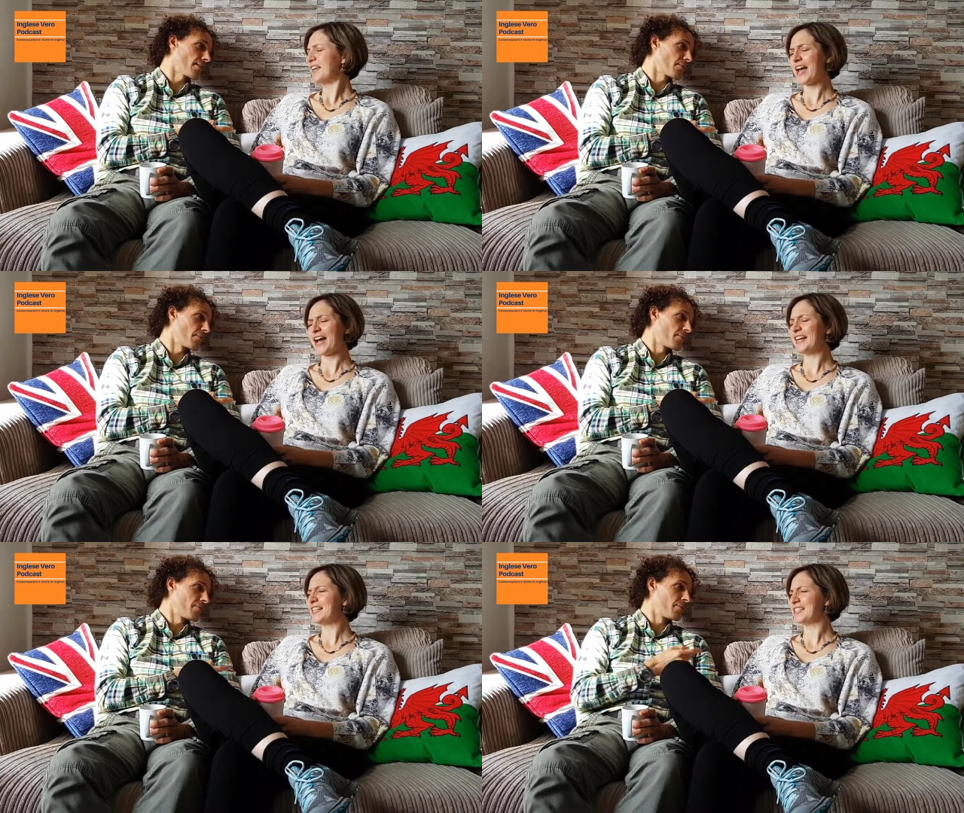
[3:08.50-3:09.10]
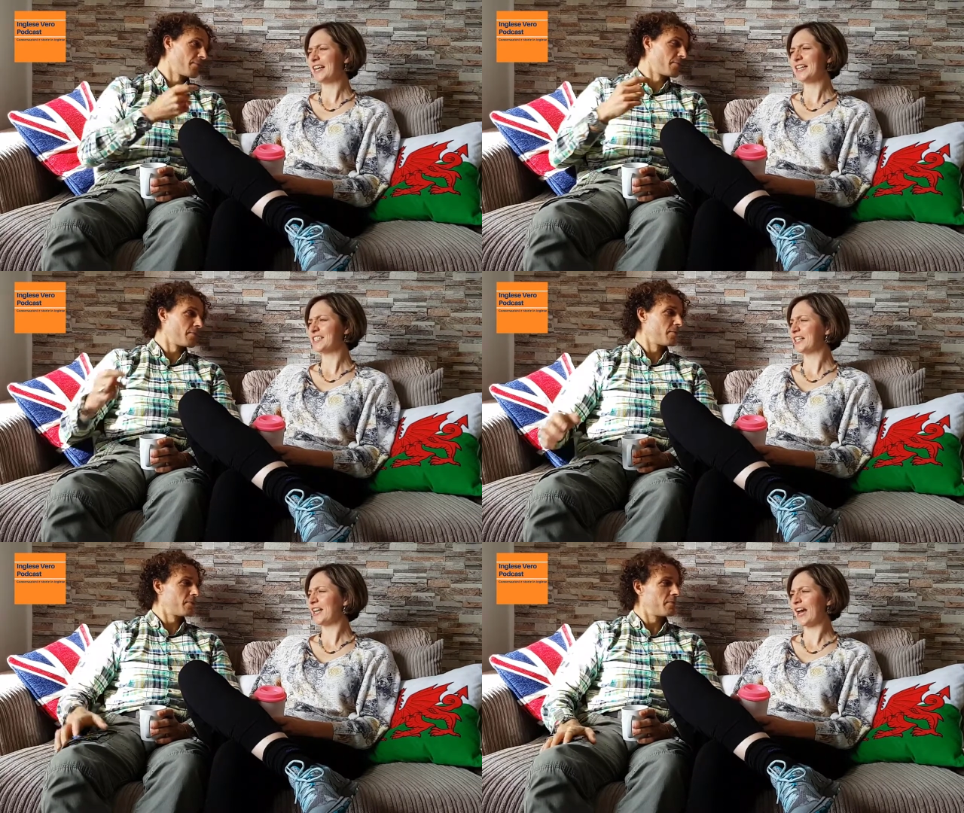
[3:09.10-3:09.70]
Speaker 1: Yeah, and I say,
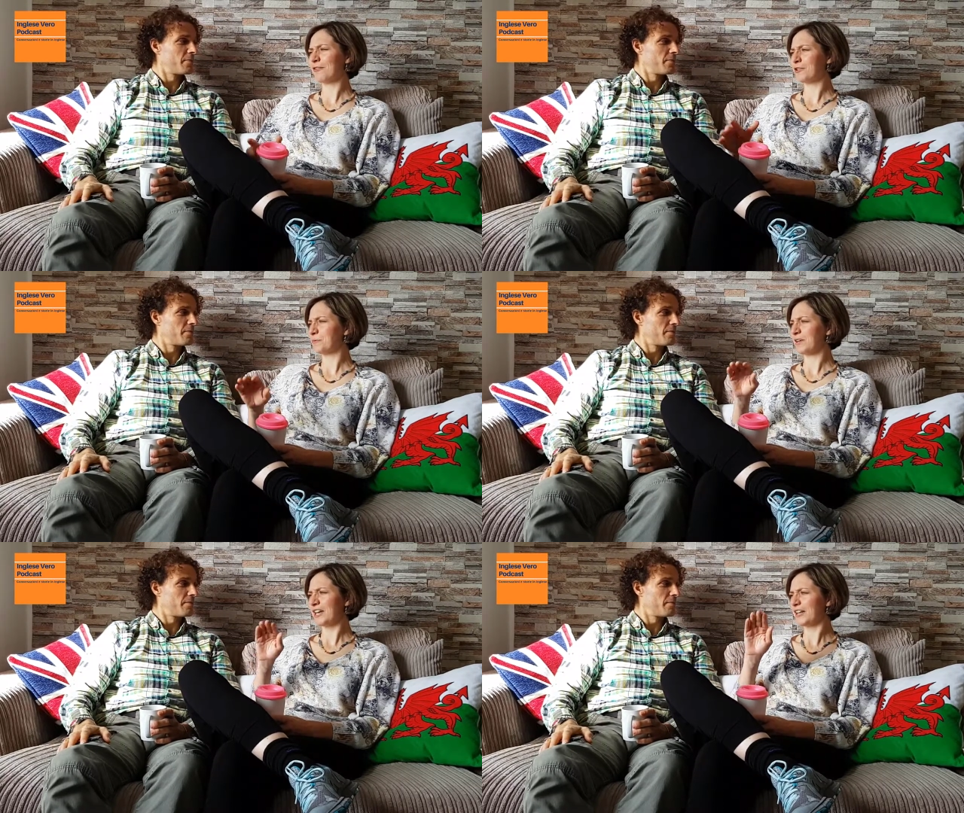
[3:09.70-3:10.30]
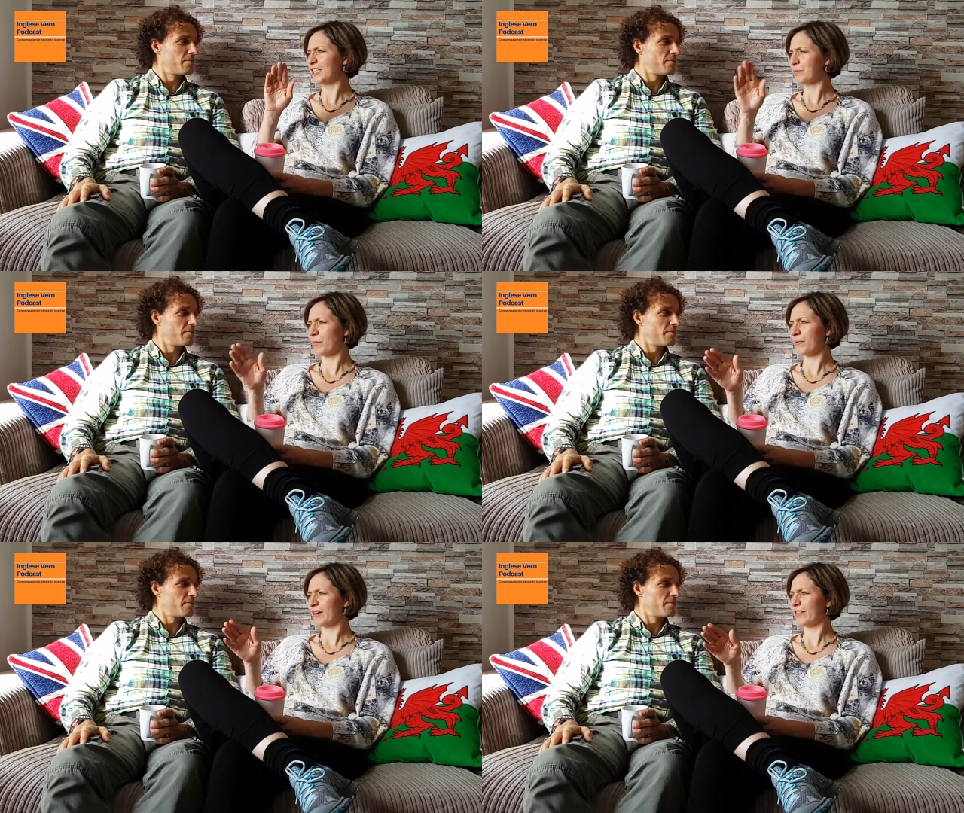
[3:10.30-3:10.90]
listen, I don't speak English
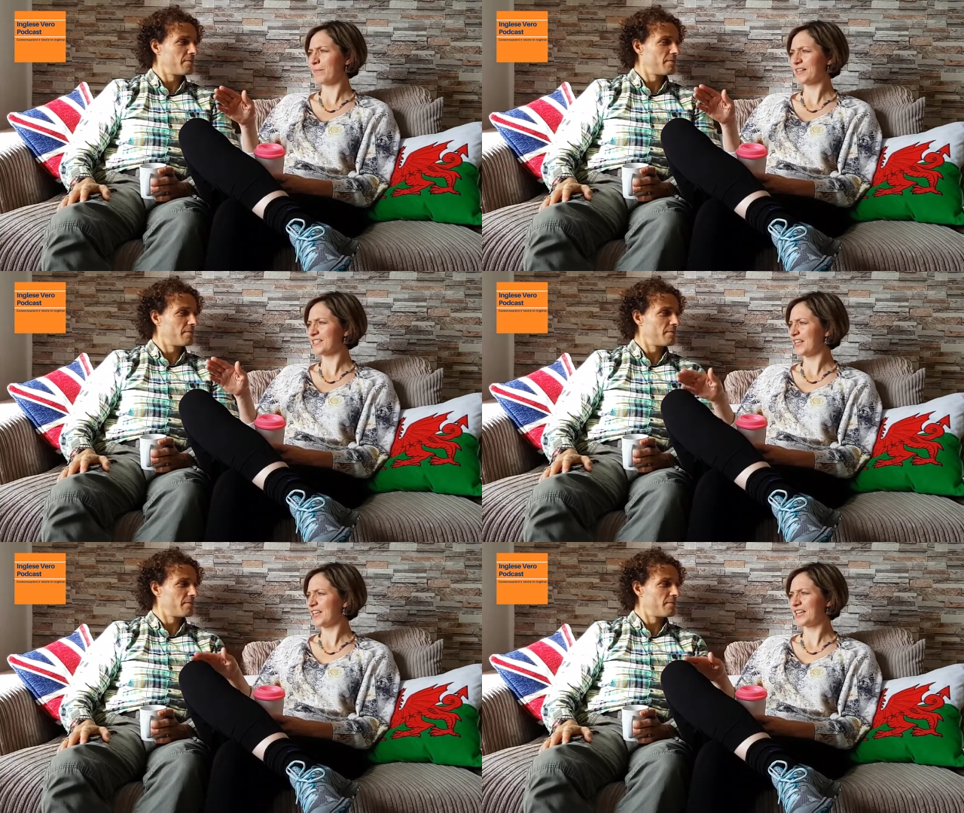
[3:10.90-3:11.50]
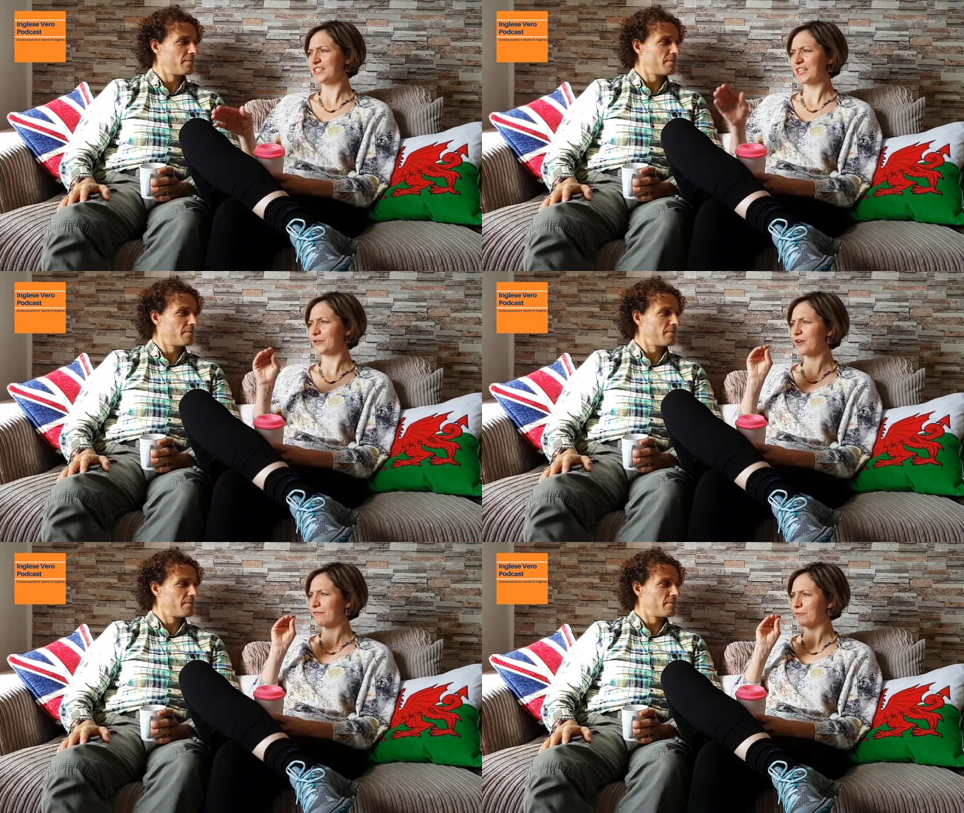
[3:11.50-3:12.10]
properly. The best thing is that
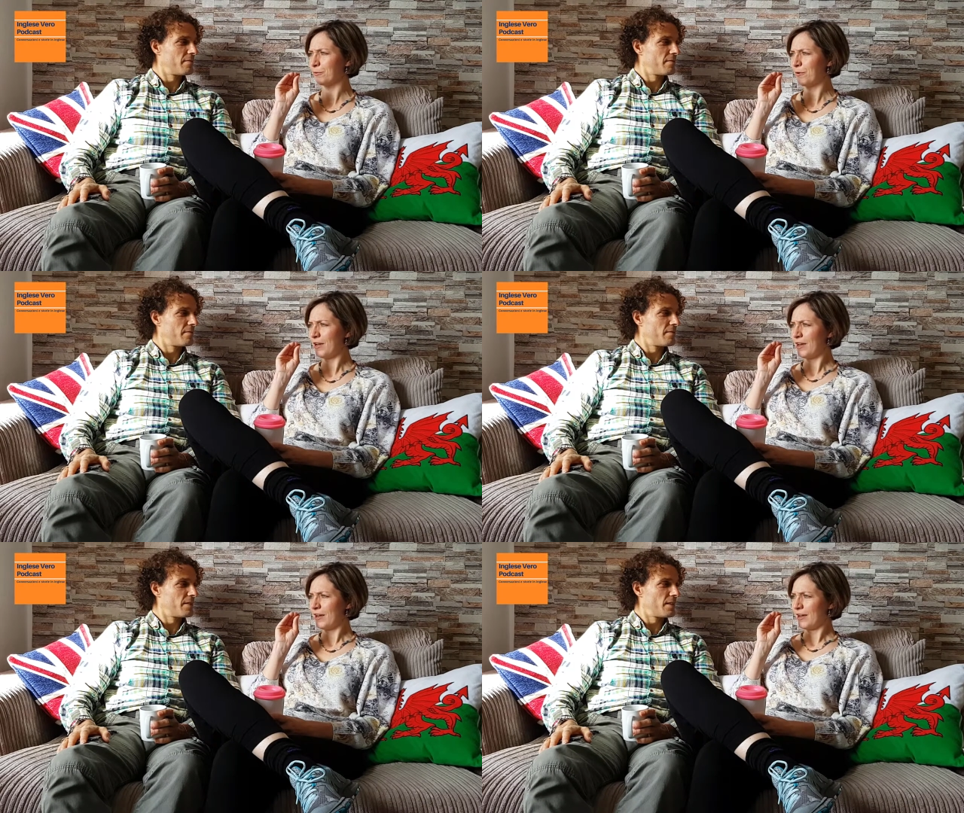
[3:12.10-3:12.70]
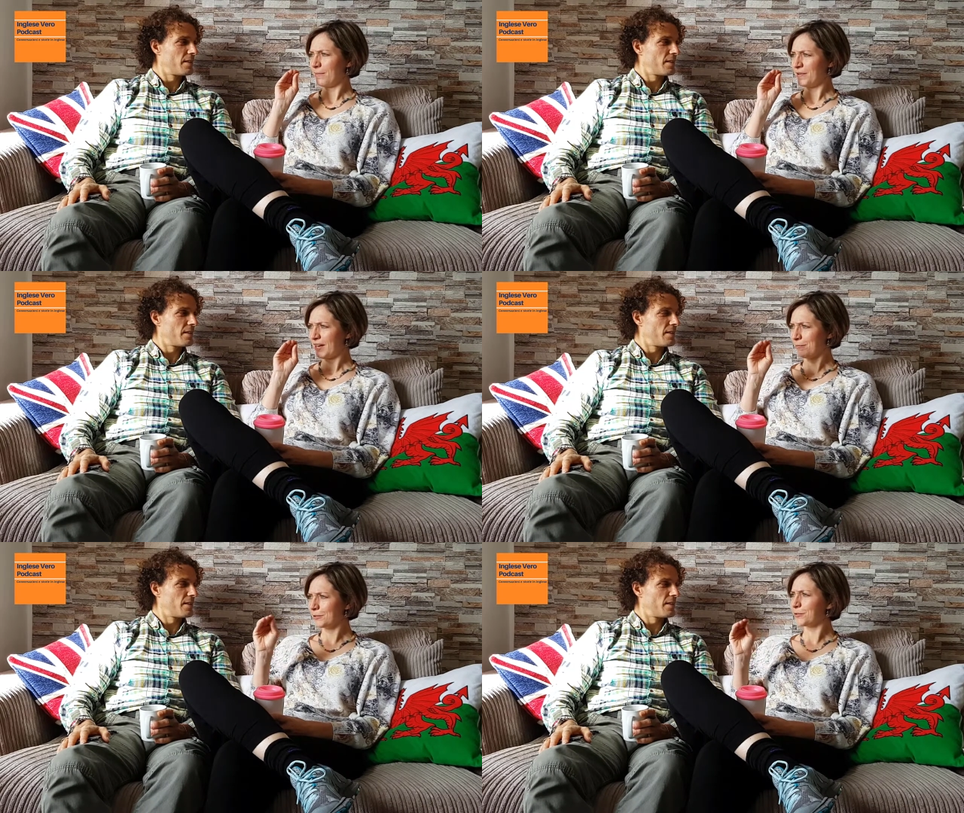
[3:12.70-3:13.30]
you have to be
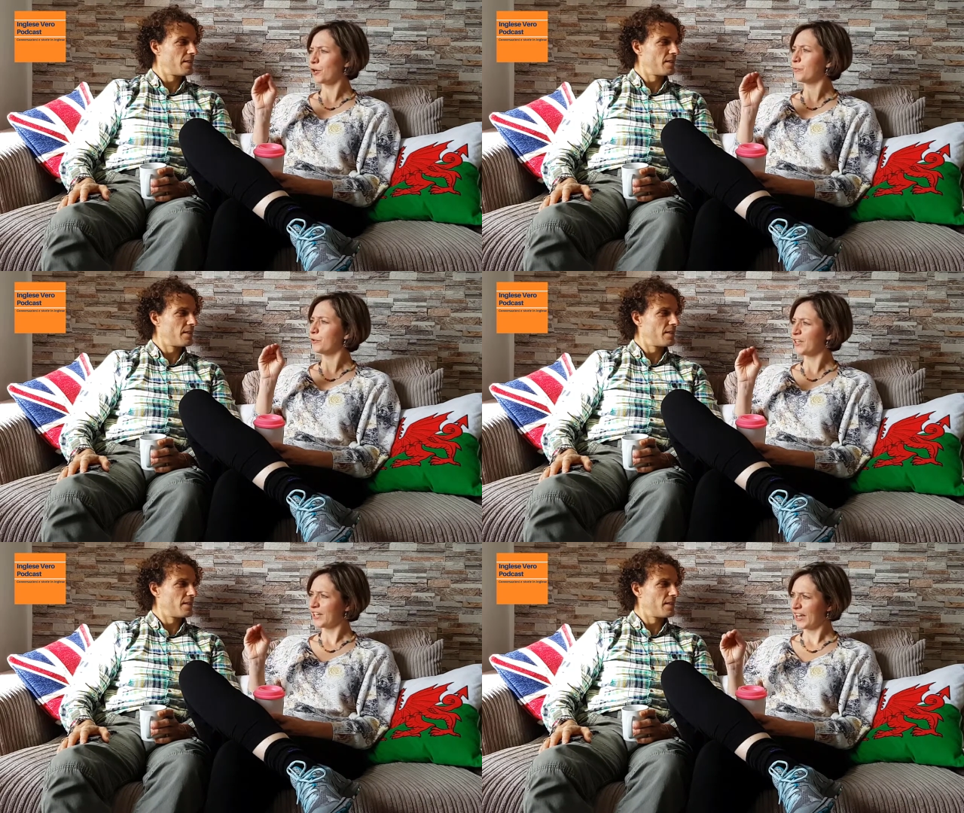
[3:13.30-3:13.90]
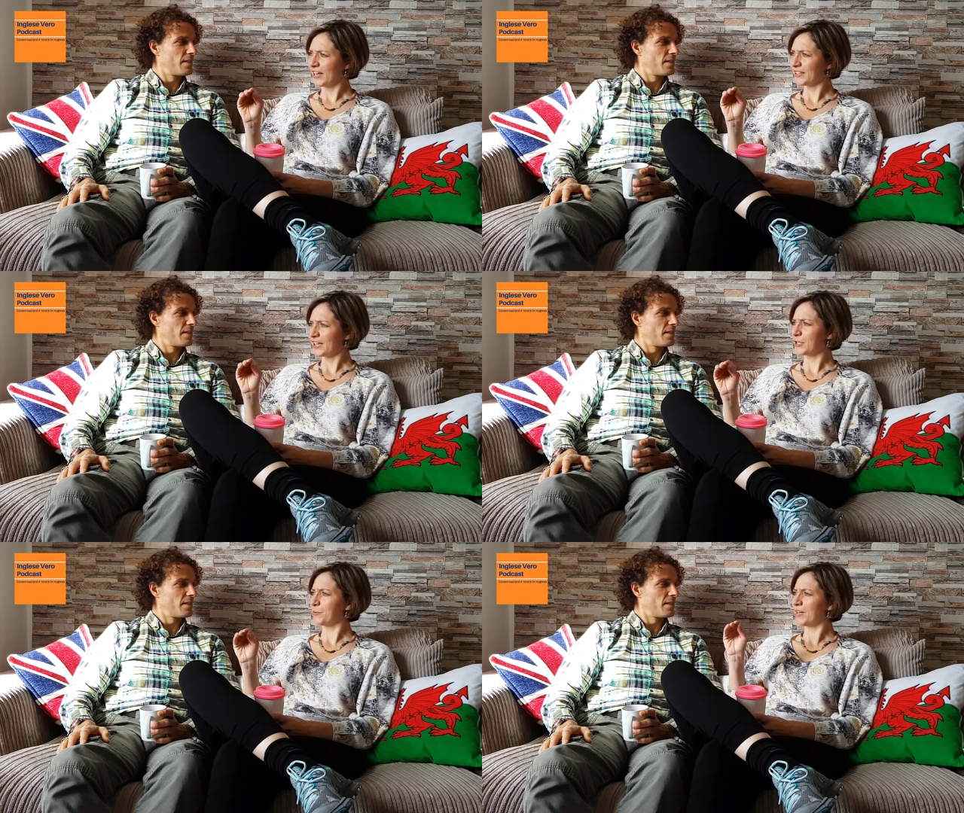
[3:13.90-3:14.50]
able to communicate,
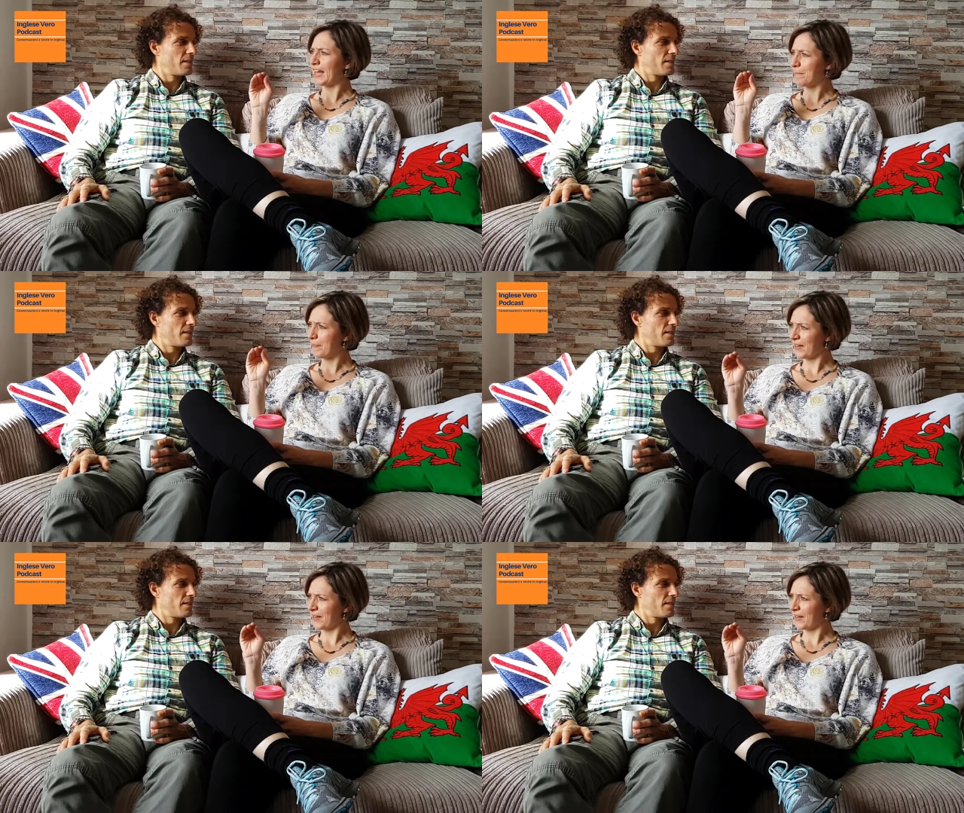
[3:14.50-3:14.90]
and you will get